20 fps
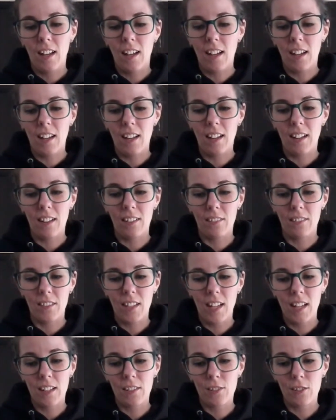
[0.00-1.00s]

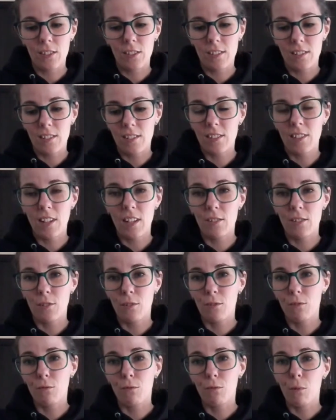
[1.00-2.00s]
And just stay
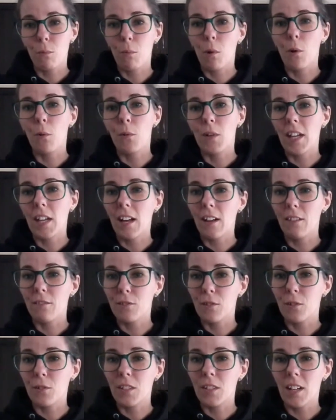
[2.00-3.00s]
tuned for more we have
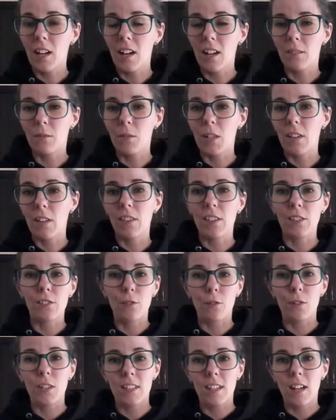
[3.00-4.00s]
going on. We have the
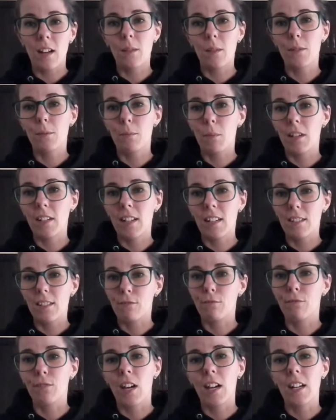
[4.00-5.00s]
story times Mondays
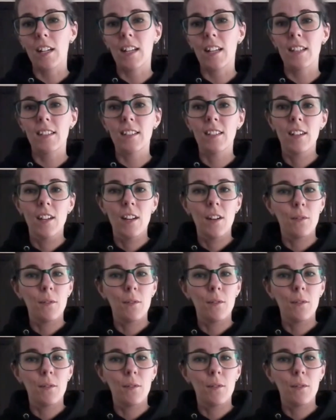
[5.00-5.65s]
and Fridays.